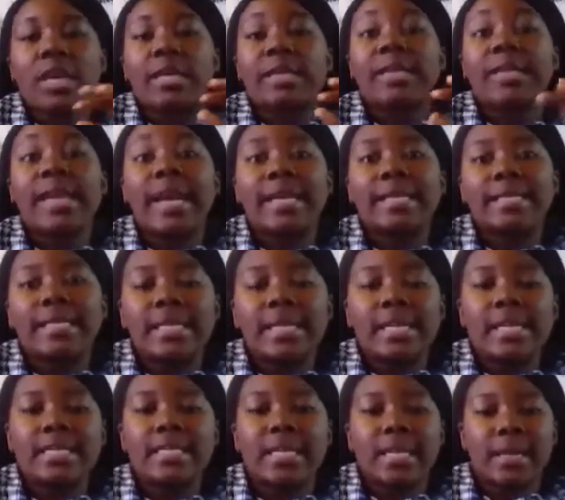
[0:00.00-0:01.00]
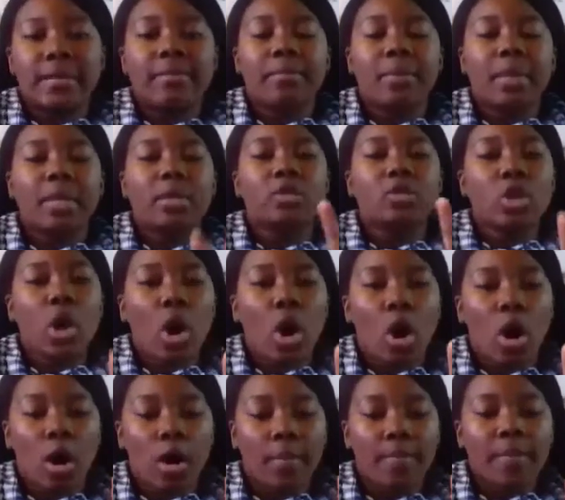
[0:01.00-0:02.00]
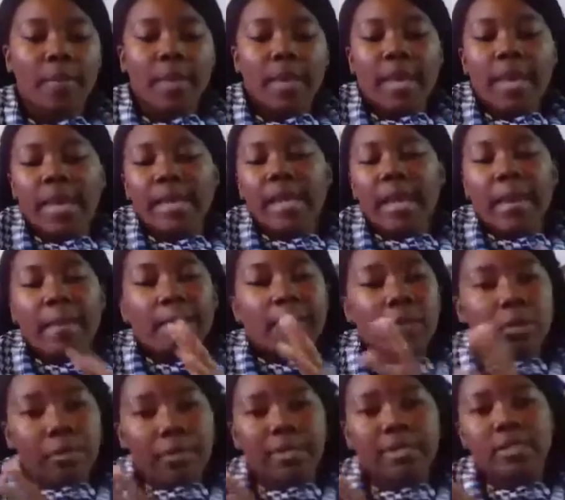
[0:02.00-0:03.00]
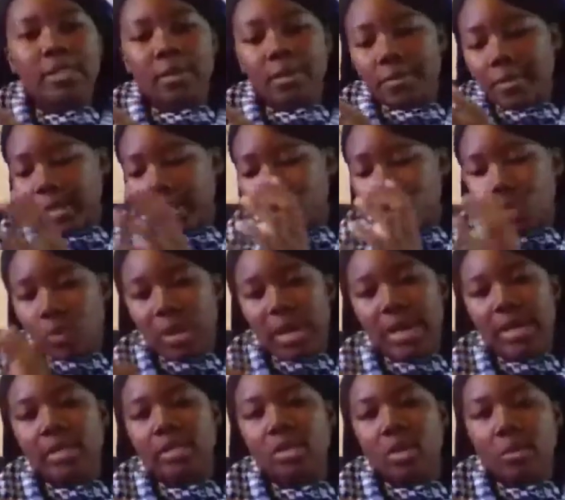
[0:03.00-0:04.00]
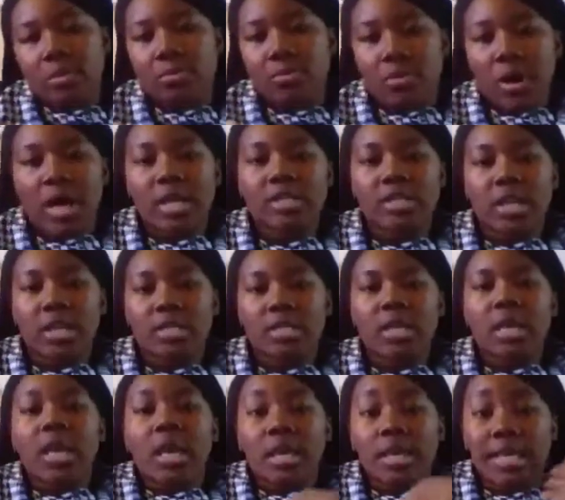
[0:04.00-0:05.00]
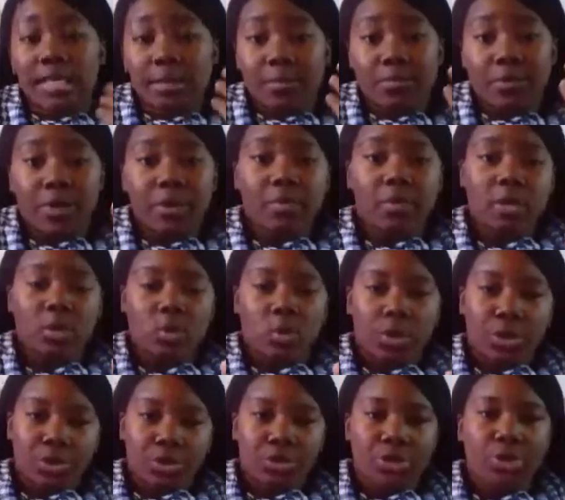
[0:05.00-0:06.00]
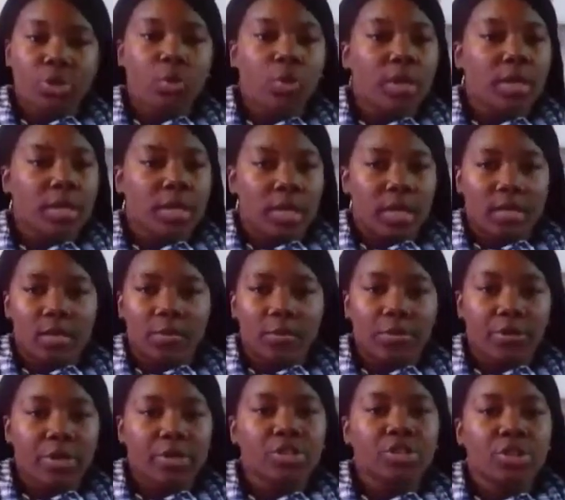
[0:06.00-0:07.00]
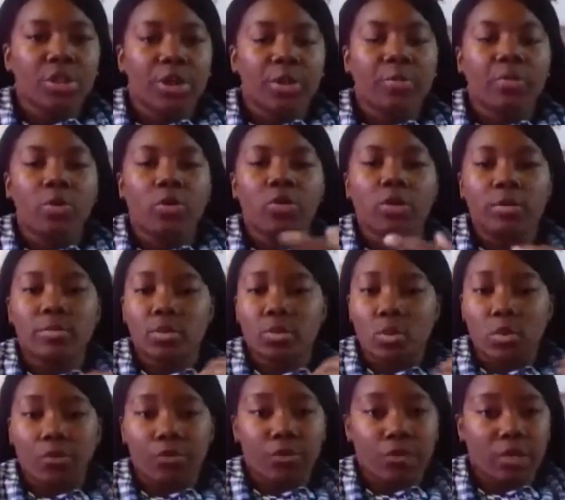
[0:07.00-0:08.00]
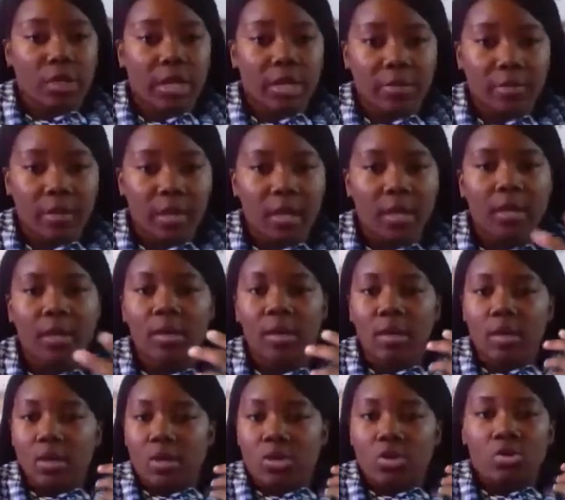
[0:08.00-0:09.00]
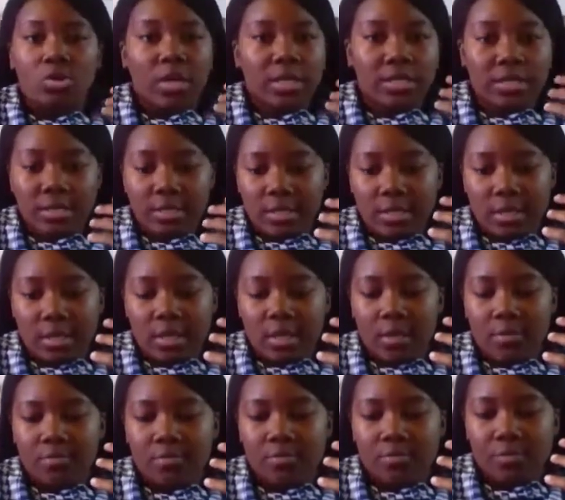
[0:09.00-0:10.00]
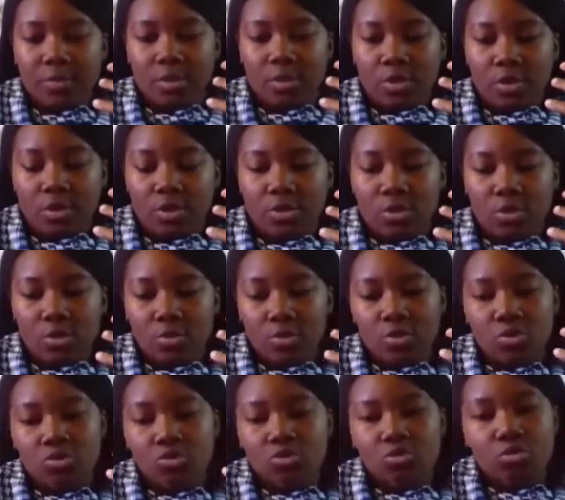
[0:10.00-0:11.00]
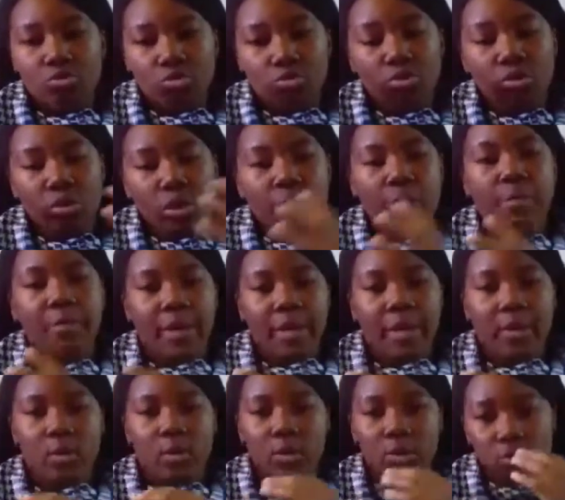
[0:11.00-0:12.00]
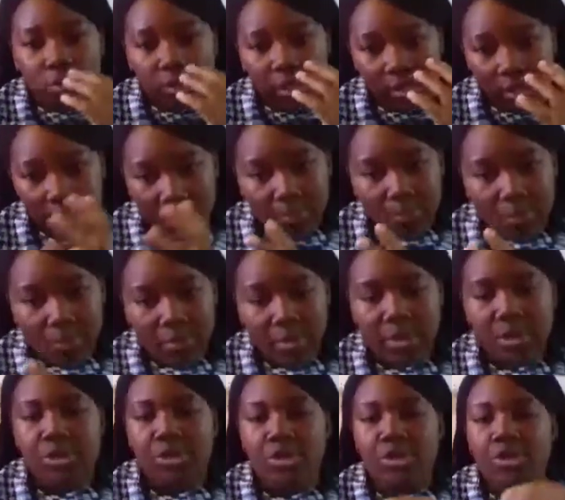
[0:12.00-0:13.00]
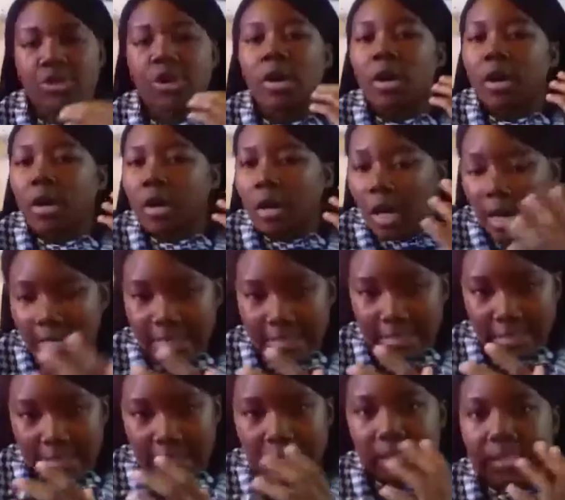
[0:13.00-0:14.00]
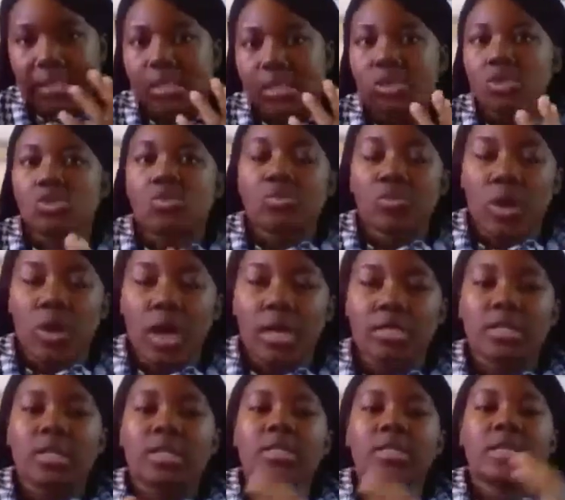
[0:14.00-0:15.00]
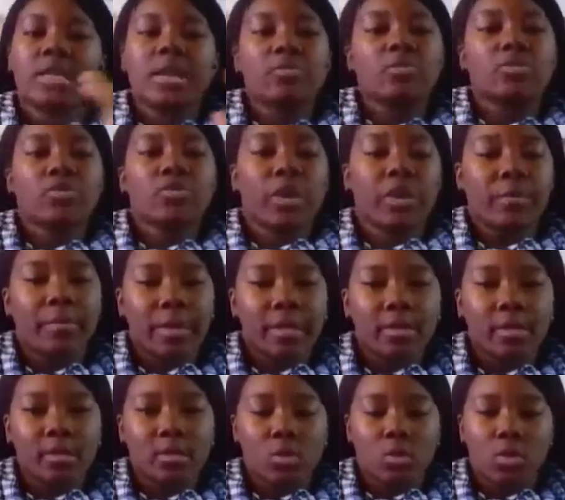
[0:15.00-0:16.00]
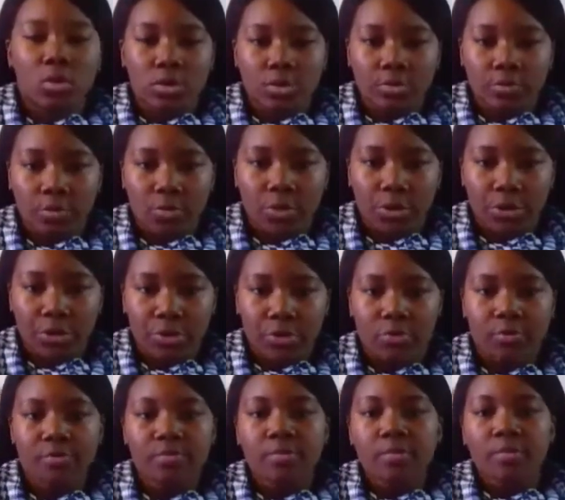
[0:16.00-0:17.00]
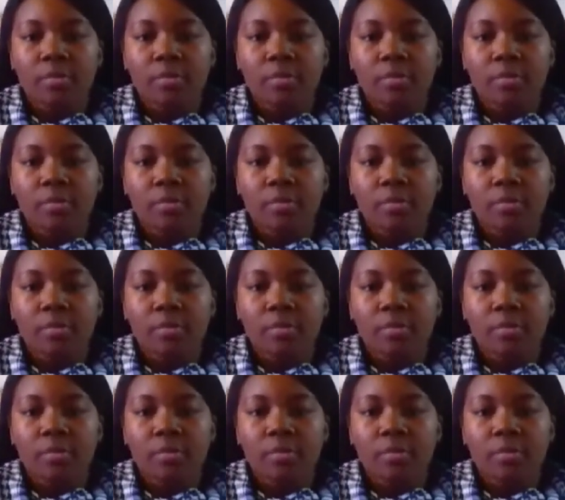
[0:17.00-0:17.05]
and the ideas that I'm being taught and implement them into hands-on projects. That's pretty much what you're doing in the pre-engineering program. So if you're like me, you like to, you learn better when you get to implement your ideas into projects, and I would recommend this course for you.